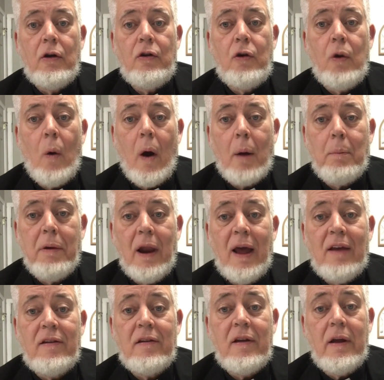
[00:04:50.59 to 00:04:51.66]
to our
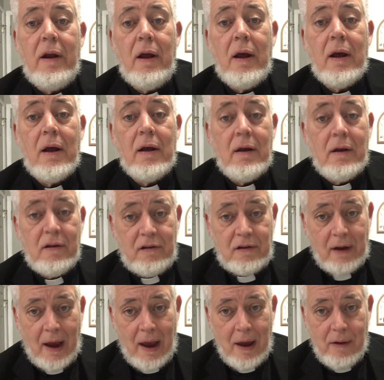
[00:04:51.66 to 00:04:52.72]
blessed
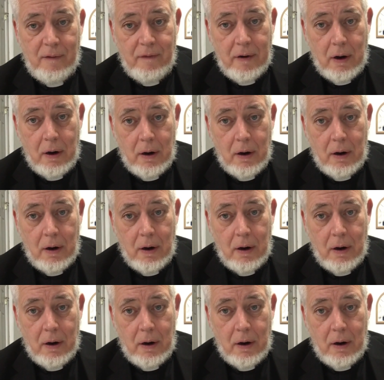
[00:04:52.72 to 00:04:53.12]
Savior.